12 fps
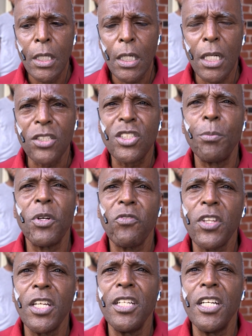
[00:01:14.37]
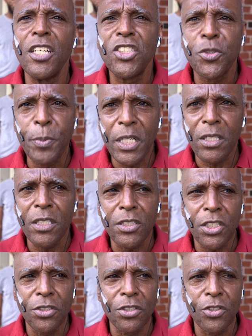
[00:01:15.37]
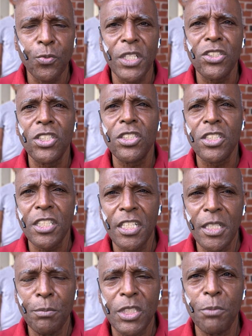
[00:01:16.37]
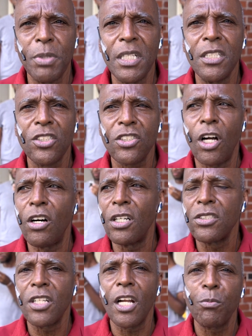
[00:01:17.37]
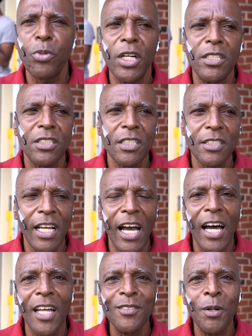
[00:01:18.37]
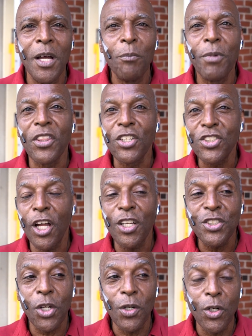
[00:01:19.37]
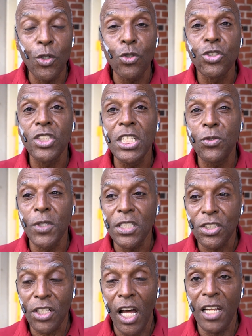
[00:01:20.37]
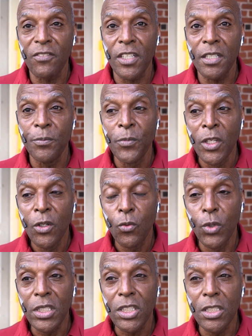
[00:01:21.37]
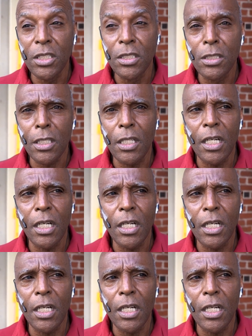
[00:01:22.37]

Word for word: uh, some of the spirituals, which seem to be songs that are praising God, but there's also a whole secret side of it, which is